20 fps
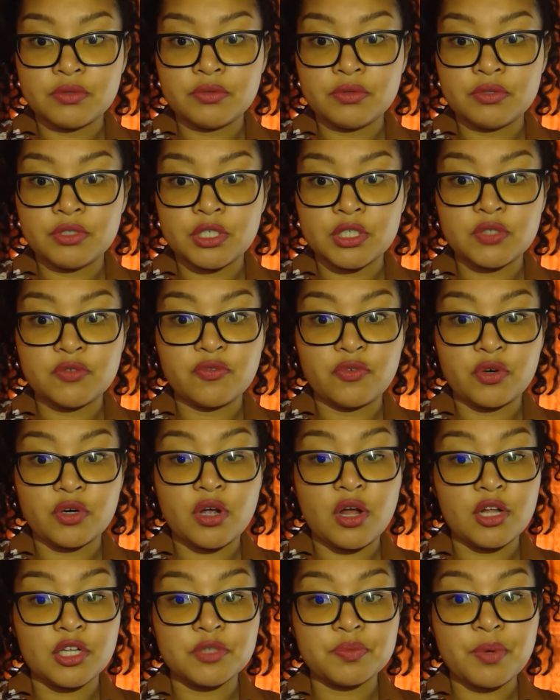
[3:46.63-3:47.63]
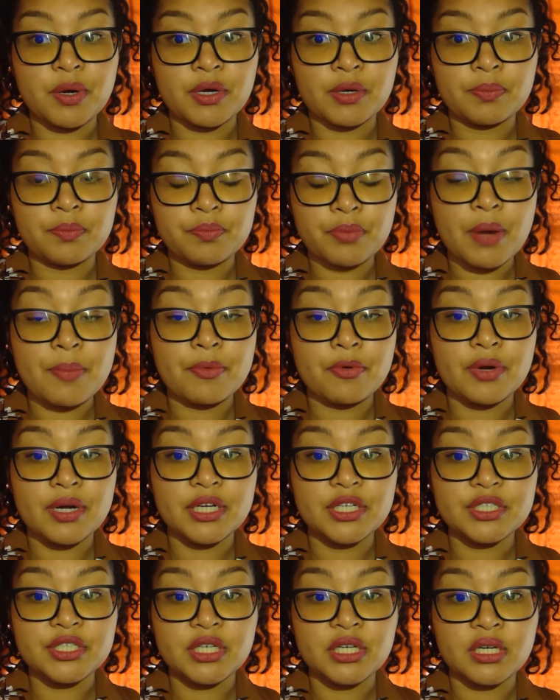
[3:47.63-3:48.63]
just for college
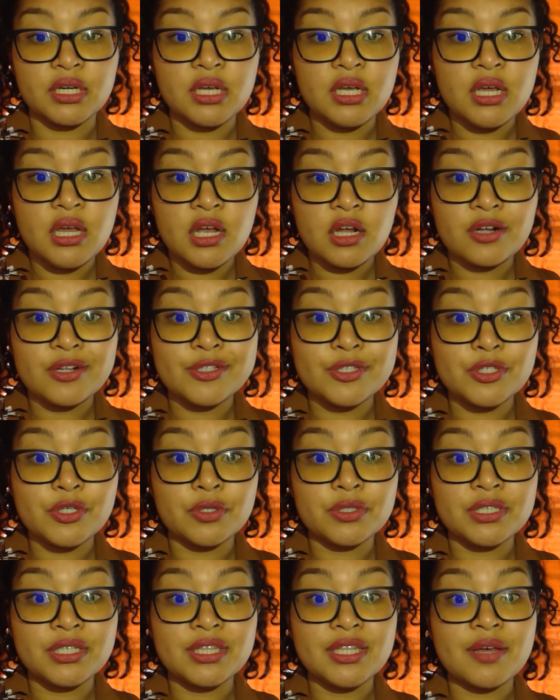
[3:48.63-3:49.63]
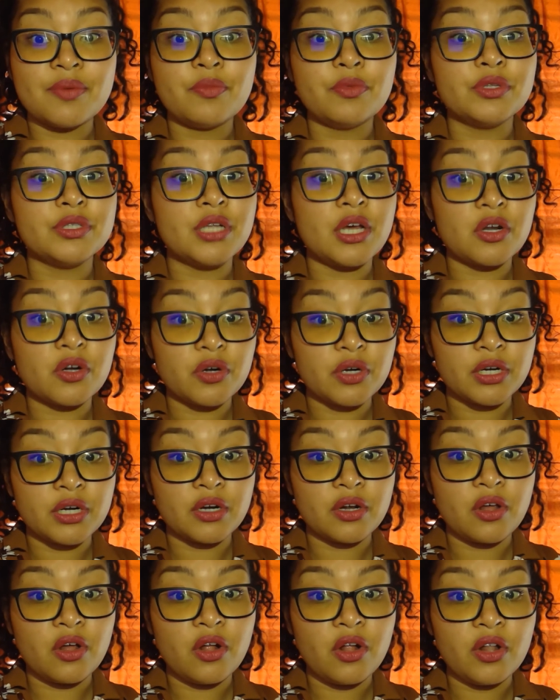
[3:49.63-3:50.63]
preparation, consulting them will not hurt at
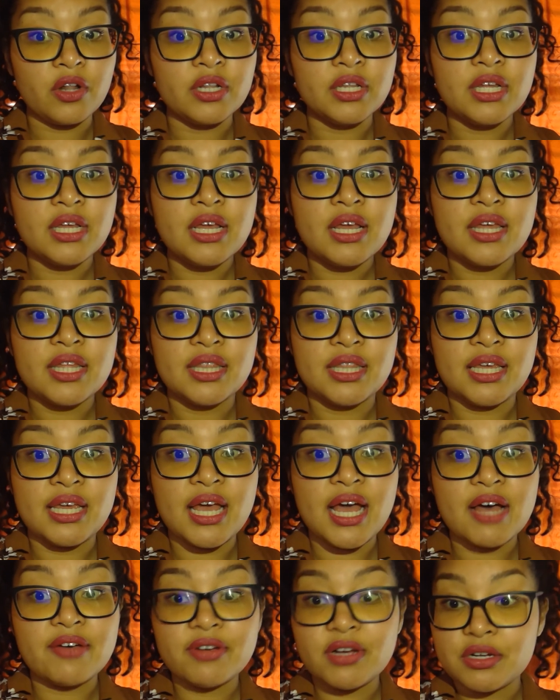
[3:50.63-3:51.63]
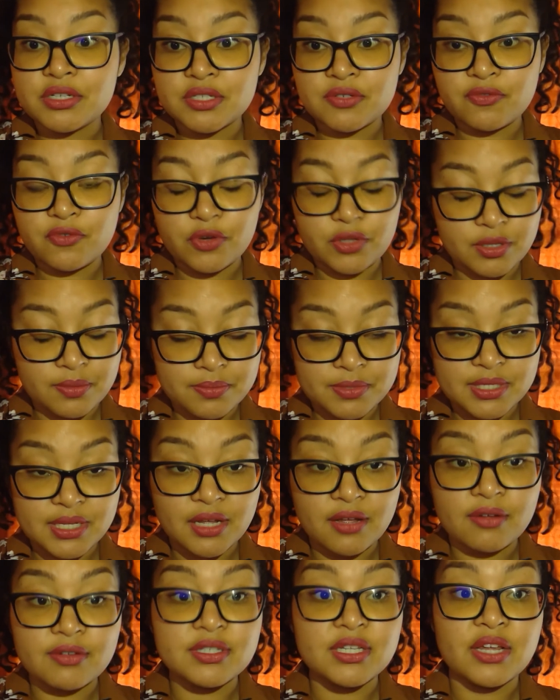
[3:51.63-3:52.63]
all. They have housing for
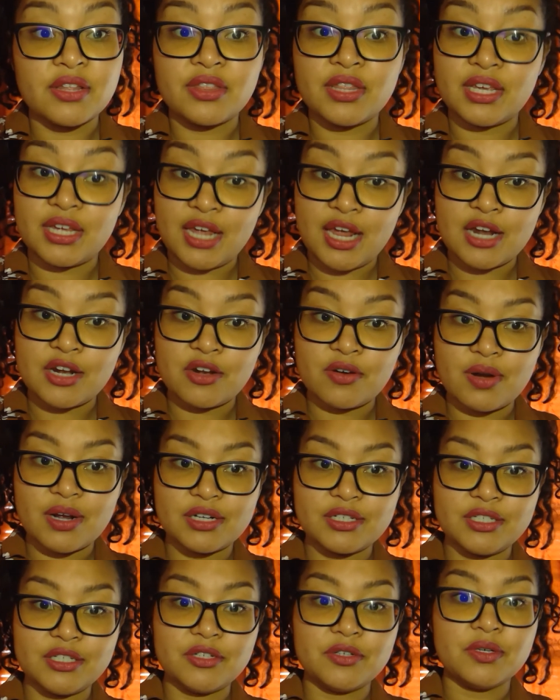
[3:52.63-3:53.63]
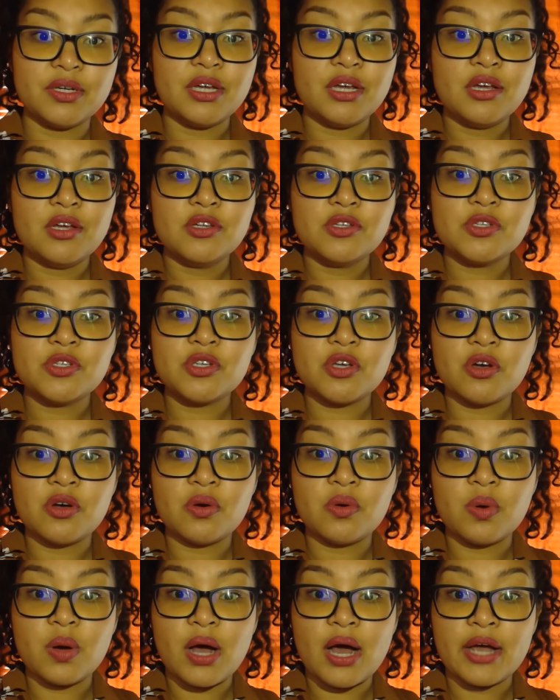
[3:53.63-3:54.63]
themselves, and they can direct you.
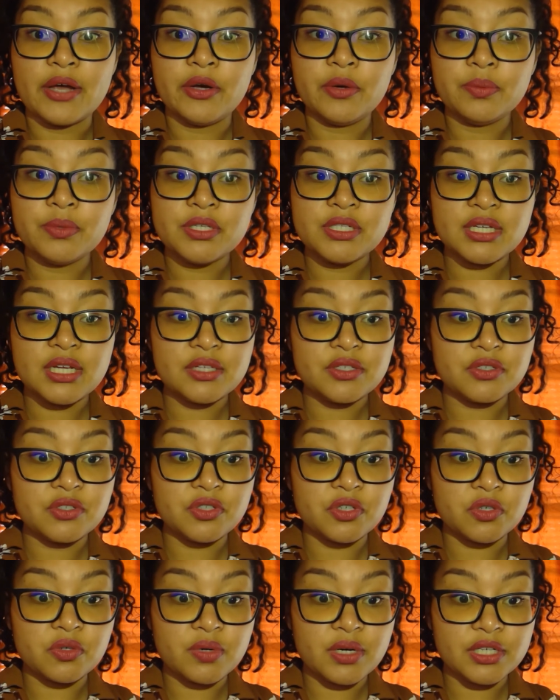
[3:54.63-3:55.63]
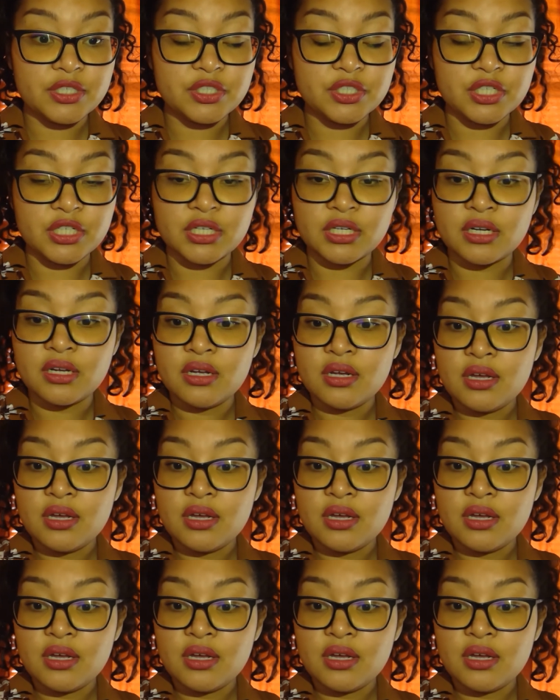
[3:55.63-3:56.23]
So I hope this answers your question.